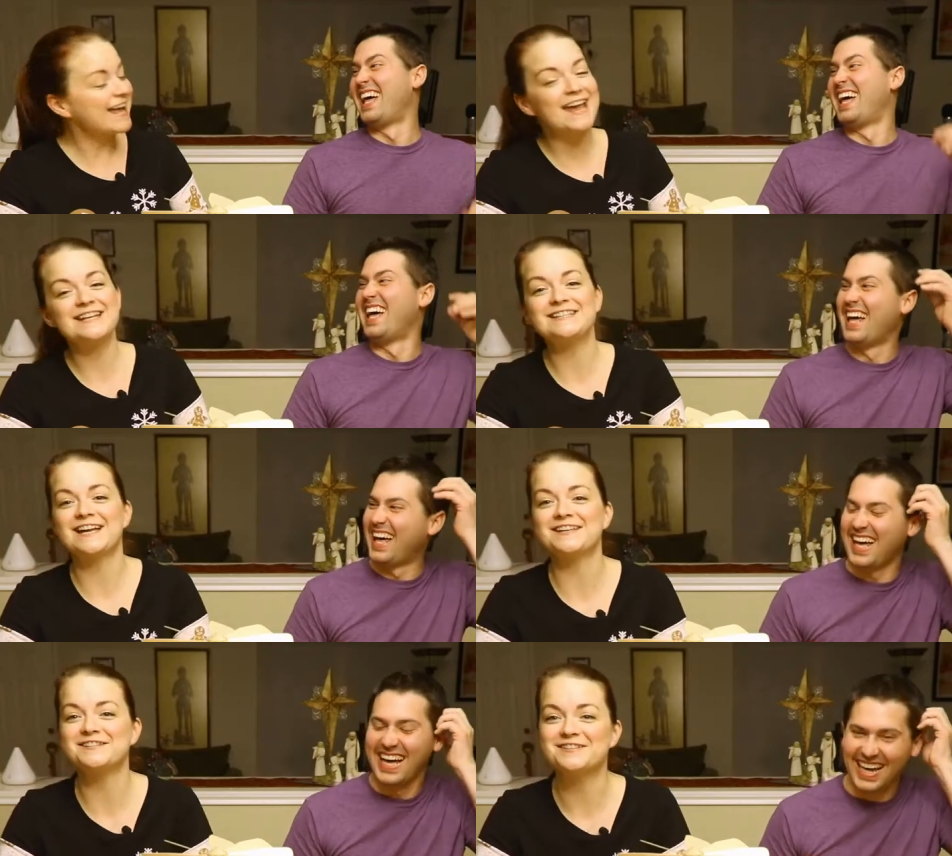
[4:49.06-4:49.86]
Speaker 1: hate
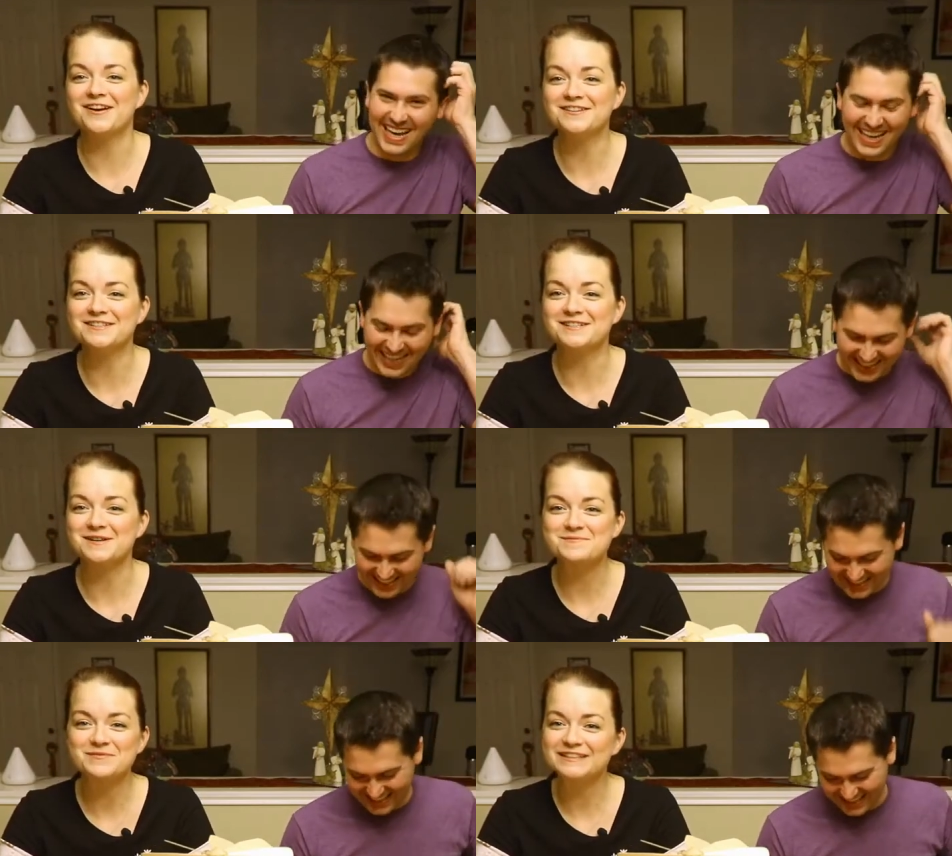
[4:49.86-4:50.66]
Italian sausage.
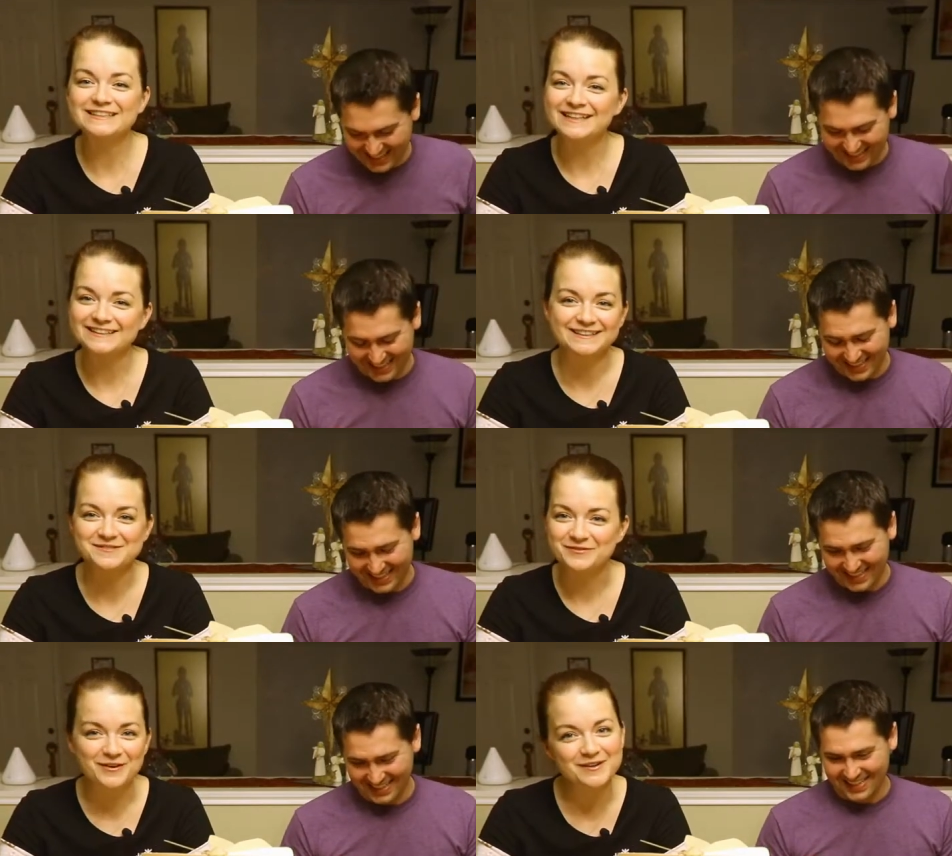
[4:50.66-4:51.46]
I'm really not
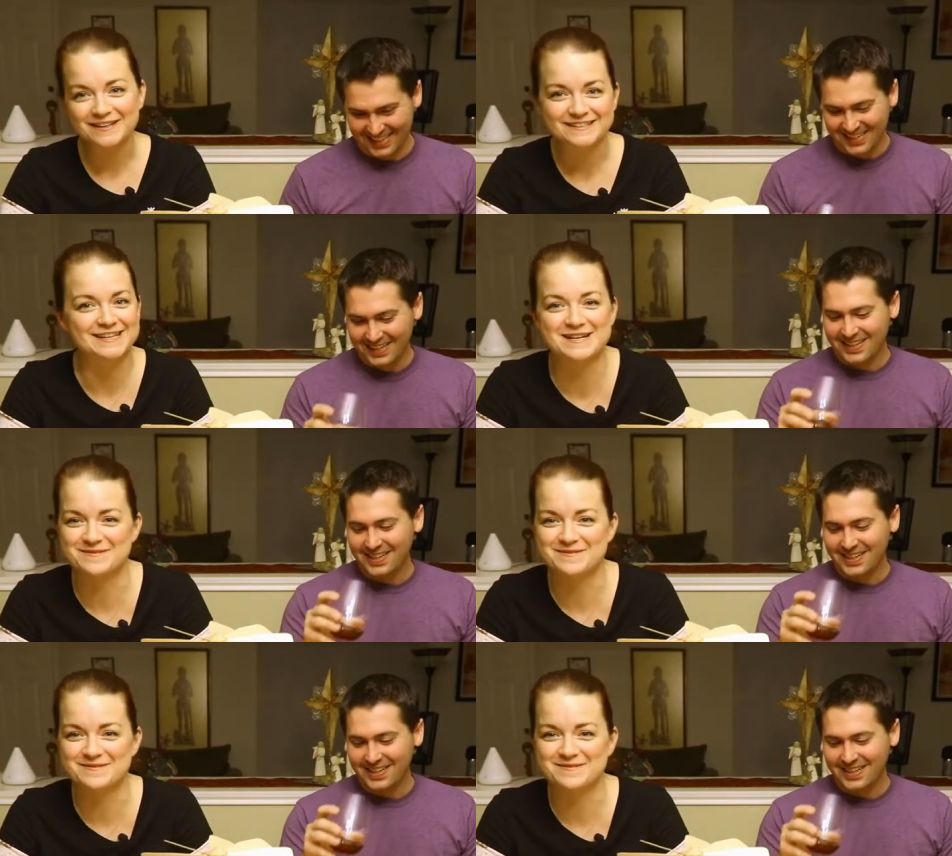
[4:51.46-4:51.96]
looking forward to this